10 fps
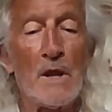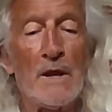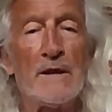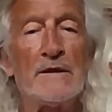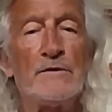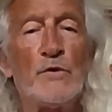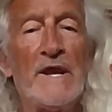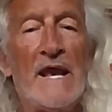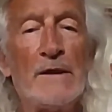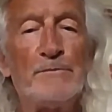And we
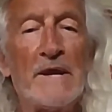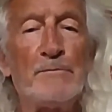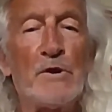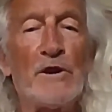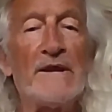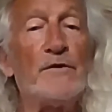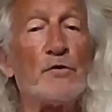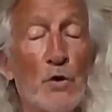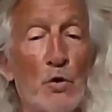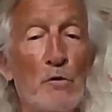had people in the
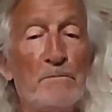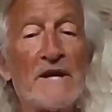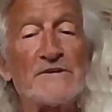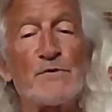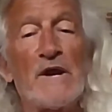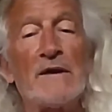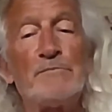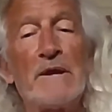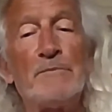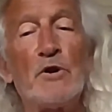room, plus we had
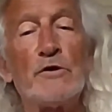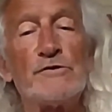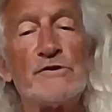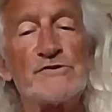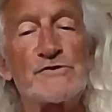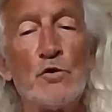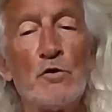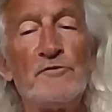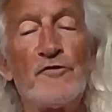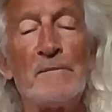people on the
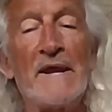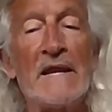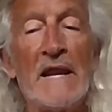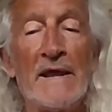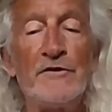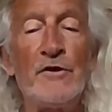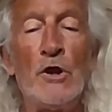Zoom from England.